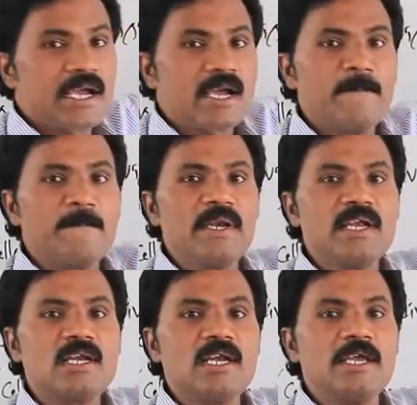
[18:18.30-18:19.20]

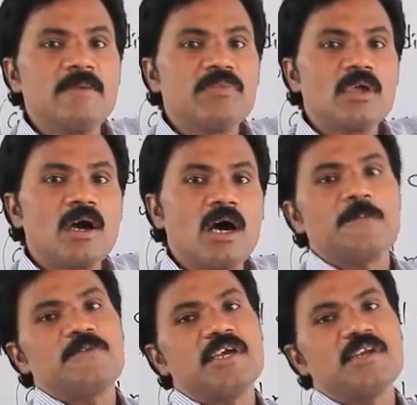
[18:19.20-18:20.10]
completely
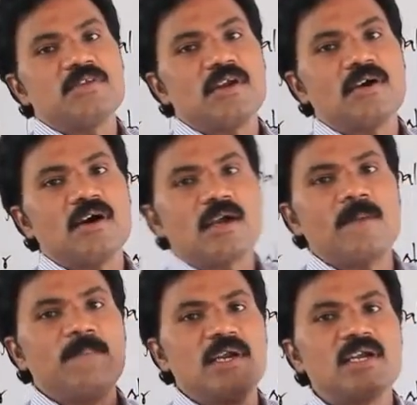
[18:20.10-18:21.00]
absents and all,
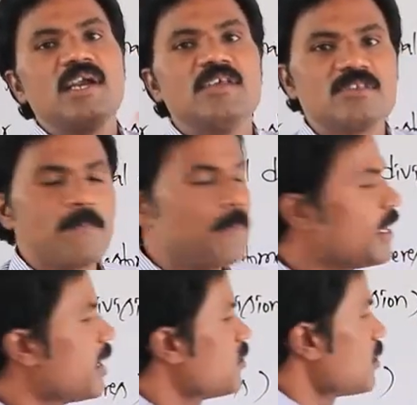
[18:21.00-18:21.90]
completely
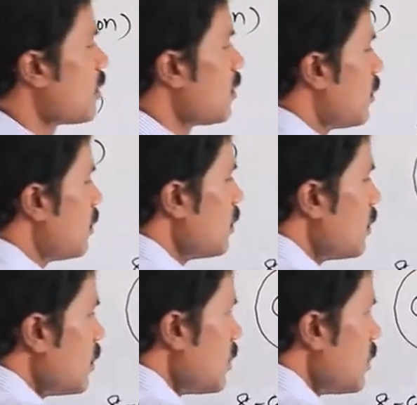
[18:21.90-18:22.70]
disappears and all.